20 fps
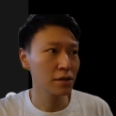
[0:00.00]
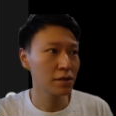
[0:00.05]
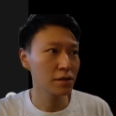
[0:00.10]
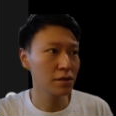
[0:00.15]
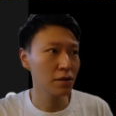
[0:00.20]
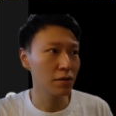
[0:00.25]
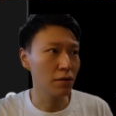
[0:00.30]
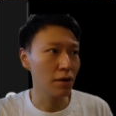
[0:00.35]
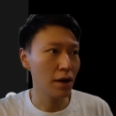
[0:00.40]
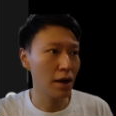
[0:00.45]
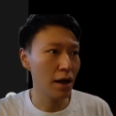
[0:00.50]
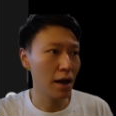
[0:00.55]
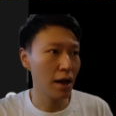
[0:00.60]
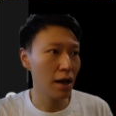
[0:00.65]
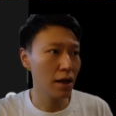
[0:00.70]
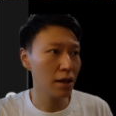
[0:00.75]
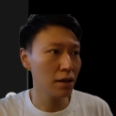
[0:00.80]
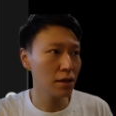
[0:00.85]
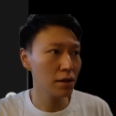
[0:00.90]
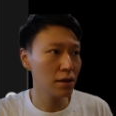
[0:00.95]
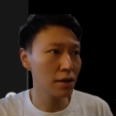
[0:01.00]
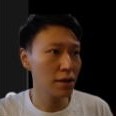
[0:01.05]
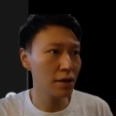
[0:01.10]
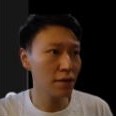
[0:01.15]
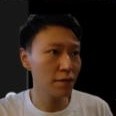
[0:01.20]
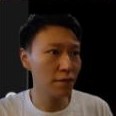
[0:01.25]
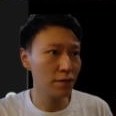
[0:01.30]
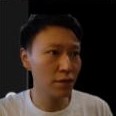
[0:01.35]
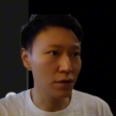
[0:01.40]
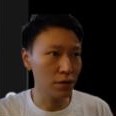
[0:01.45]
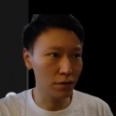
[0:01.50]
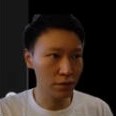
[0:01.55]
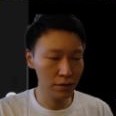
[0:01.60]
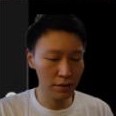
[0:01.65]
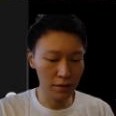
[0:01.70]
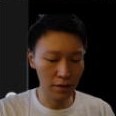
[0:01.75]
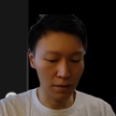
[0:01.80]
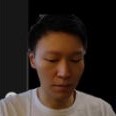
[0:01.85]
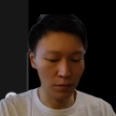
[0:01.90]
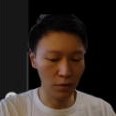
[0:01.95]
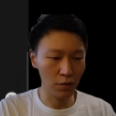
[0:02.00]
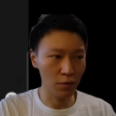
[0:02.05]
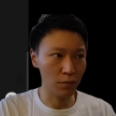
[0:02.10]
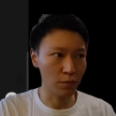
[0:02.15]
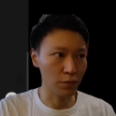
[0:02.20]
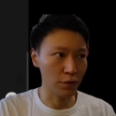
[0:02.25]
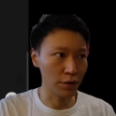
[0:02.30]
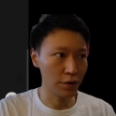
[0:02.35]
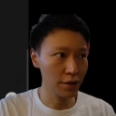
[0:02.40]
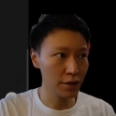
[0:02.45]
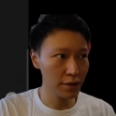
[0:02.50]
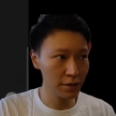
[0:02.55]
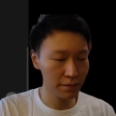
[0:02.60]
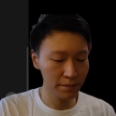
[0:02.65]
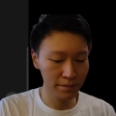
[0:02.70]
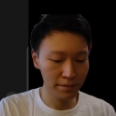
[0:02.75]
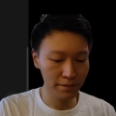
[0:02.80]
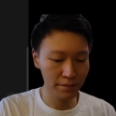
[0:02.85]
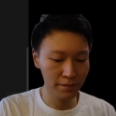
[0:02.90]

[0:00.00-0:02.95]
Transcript: so I'll give you some homework.